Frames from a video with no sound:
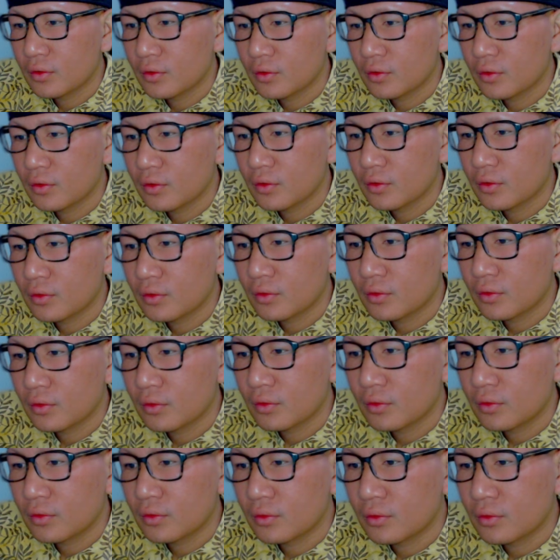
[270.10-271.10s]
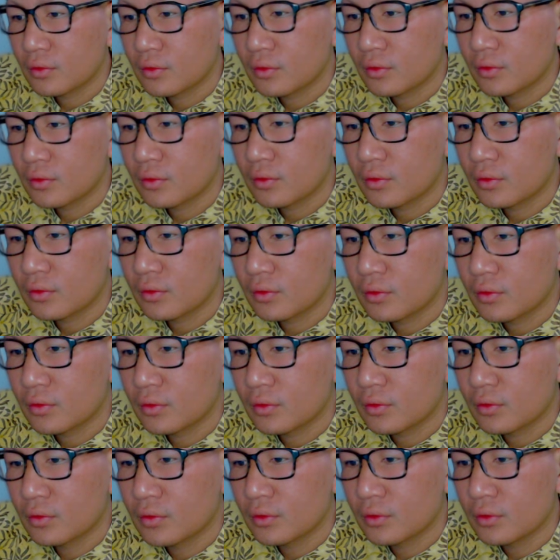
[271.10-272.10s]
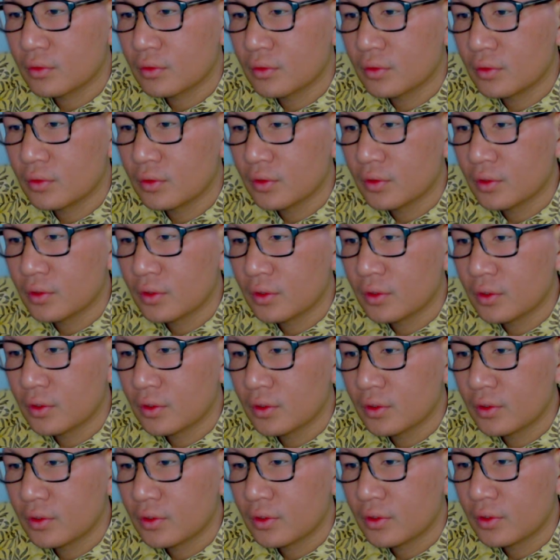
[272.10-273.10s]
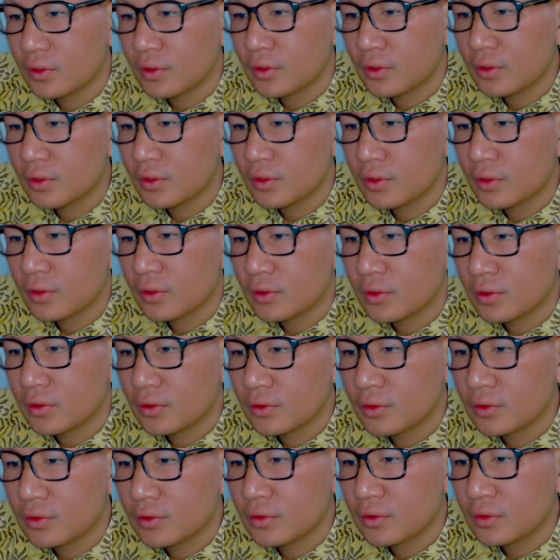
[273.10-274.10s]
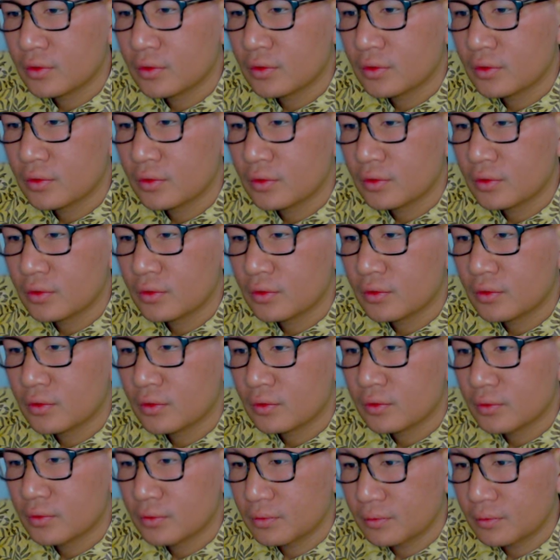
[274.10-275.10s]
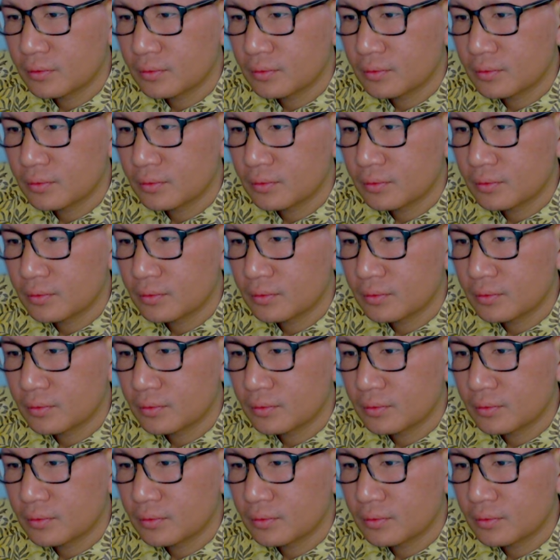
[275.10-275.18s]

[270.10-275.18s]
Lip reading: (silent)